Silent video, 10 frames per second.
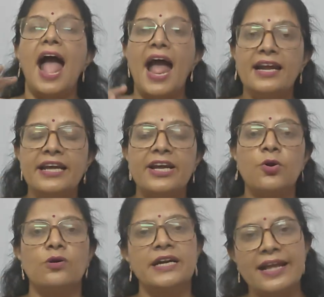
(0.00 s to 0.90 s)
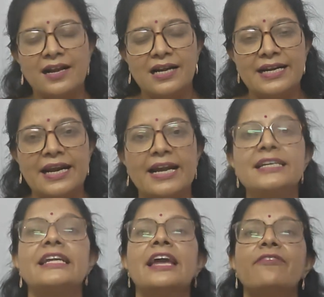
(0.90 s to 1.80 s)
and accordingly
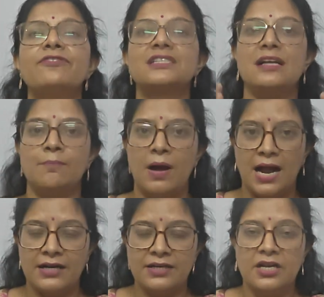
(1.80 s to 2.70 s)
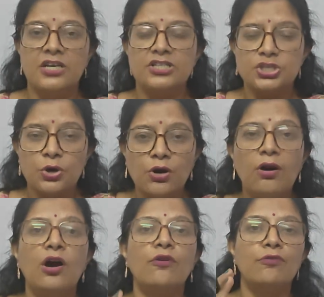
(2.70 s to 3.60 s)
it gives command.
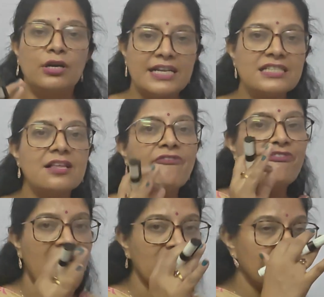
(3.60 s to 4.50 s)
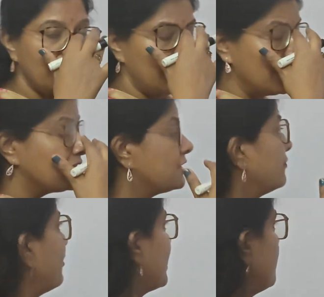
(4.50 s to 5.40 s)
So what is the function? It's
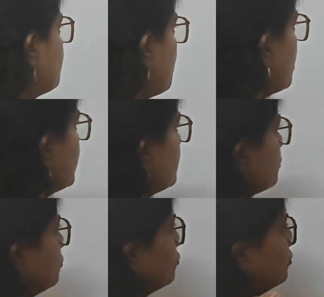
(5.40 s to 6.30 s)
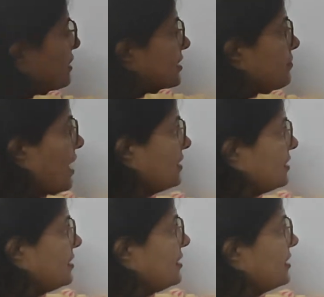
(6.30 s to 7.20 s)
very important to know. It's
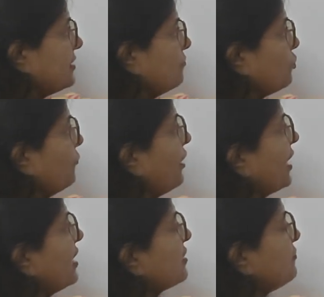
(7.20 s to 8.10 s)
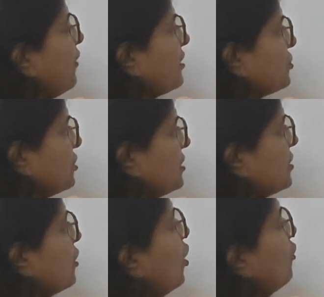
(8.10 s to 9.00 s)
master system to various
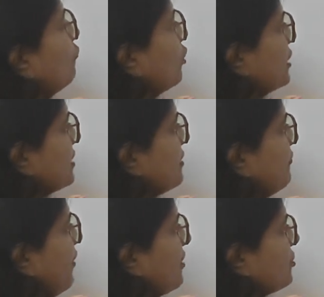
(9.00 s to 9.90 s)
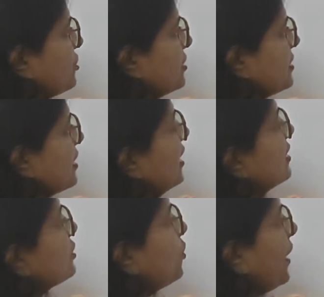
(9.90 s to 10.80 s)
functions. What is the functions?
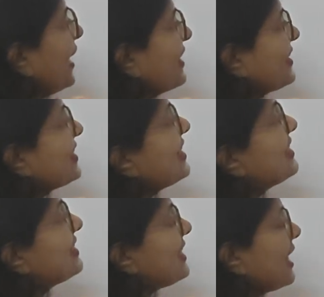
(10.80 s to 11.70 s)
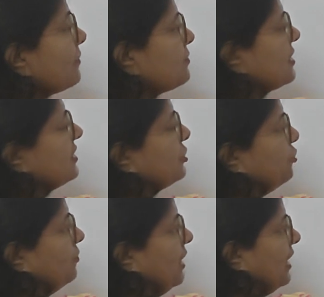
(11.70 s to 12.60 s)
So it receives
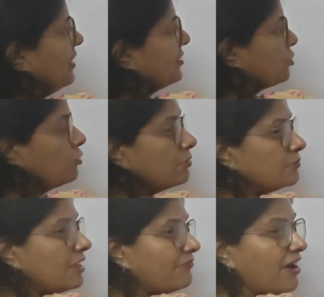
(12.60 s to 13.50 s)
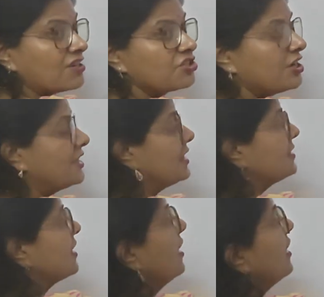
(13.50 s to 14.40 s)
stimuli. So the function is